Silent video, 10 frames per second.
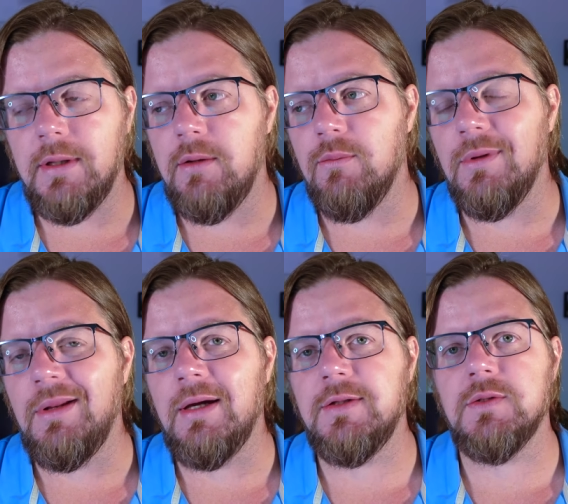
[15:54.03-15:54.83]
They don't
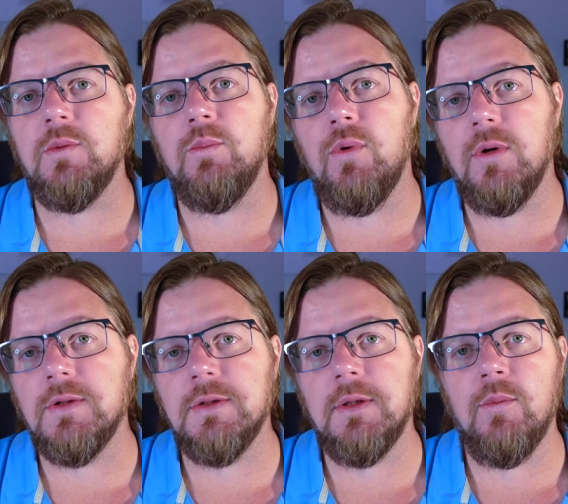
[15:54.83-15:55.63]
rely just on
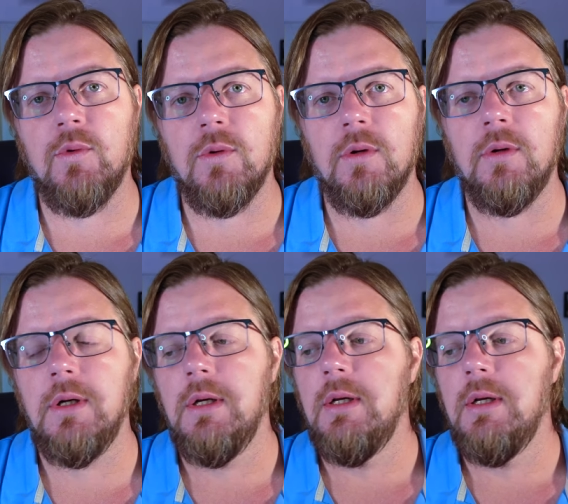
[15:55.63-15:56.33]
ports anymore